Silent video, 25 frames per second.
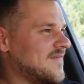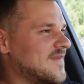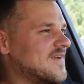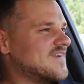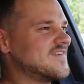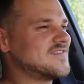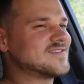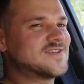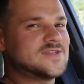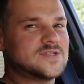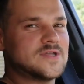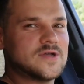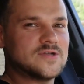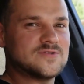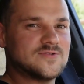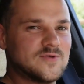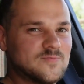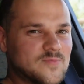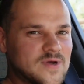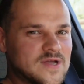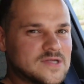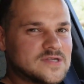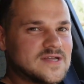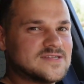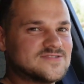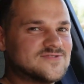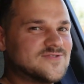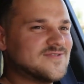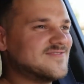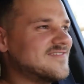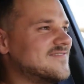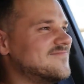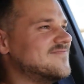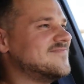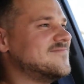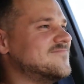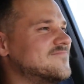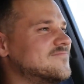I should also buy an
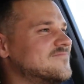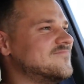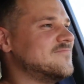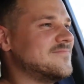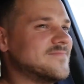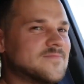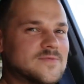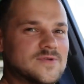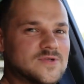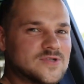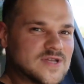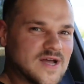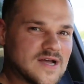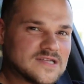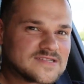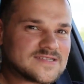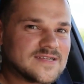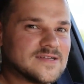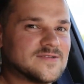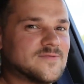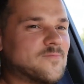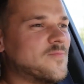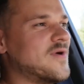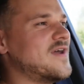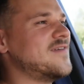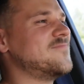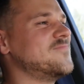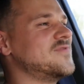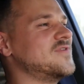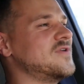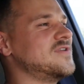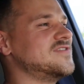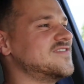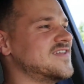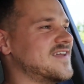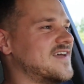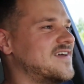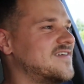SQ7. You guys need to buy
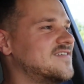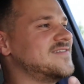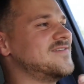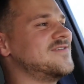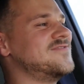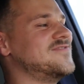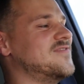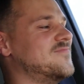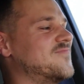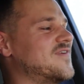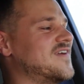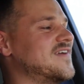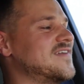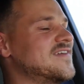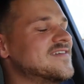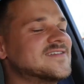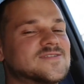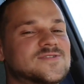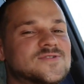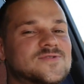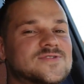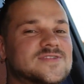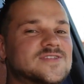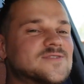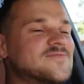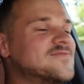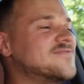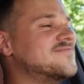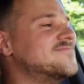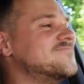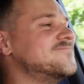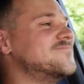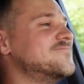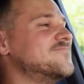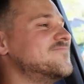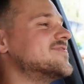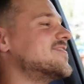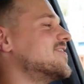more, then I can also buy an
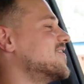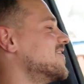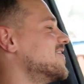SQ7.